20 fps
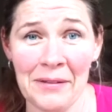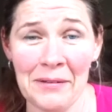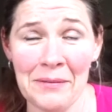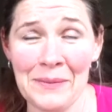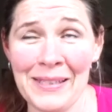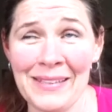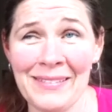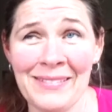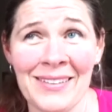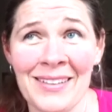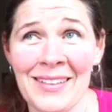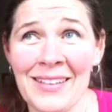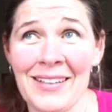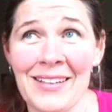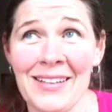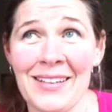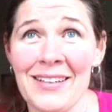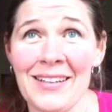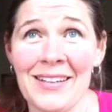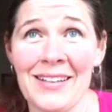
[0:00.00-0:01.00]
I mean,
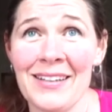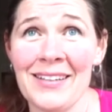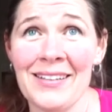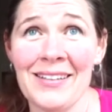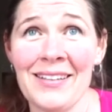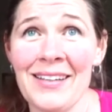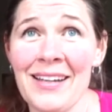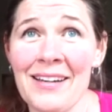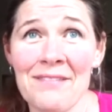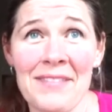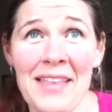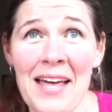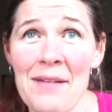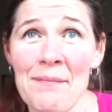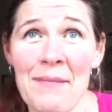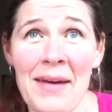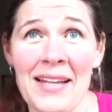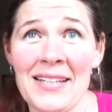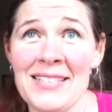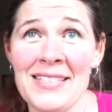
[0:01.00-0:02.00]
I love that
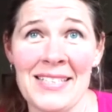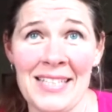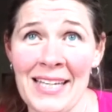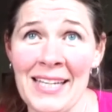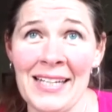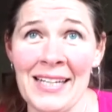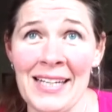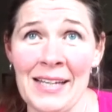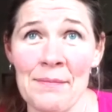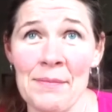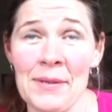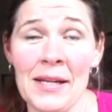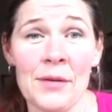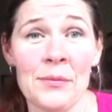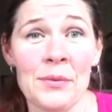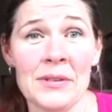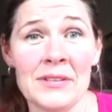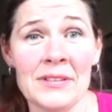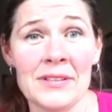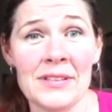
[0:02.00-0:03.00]
man dearly, but I
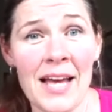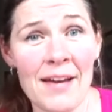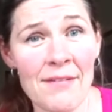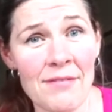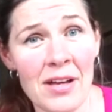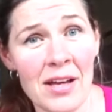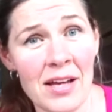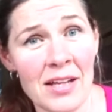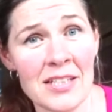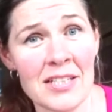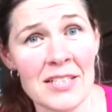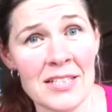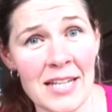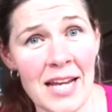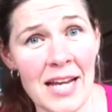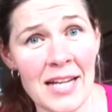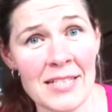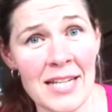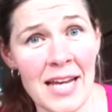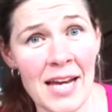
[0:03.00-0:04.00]
will never
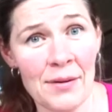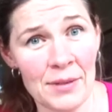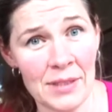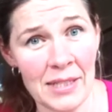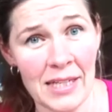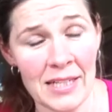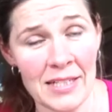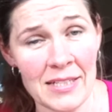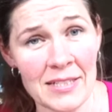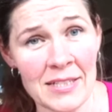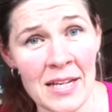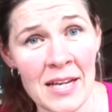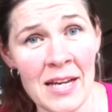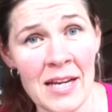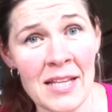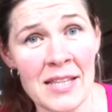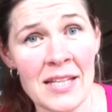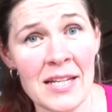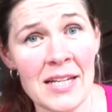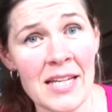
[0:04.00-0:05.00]
understand how it is
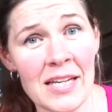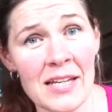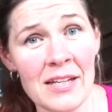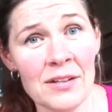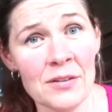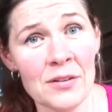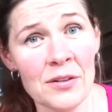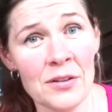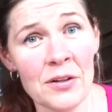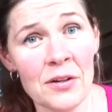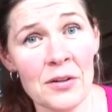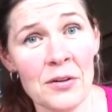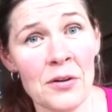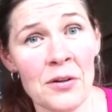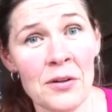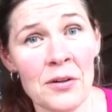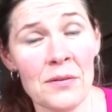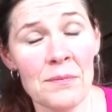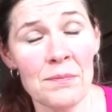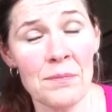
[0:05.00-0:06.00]
that he can cook on
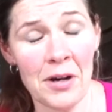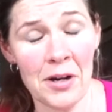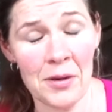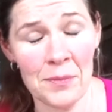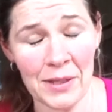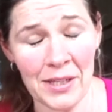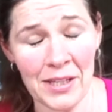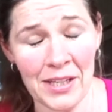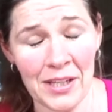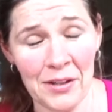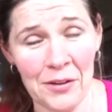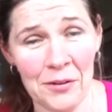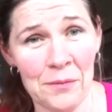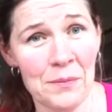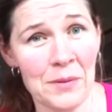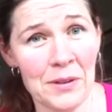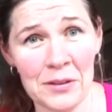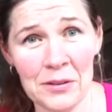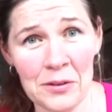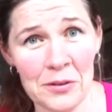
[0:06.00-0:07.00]
a barbecue,
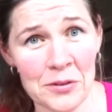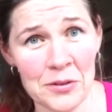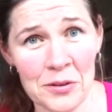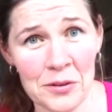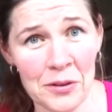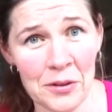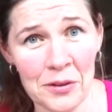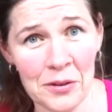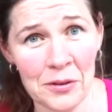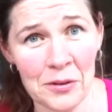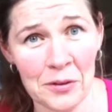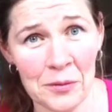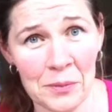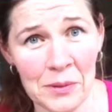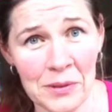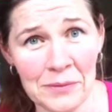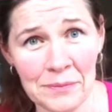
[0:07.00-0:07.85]
but not on a hob.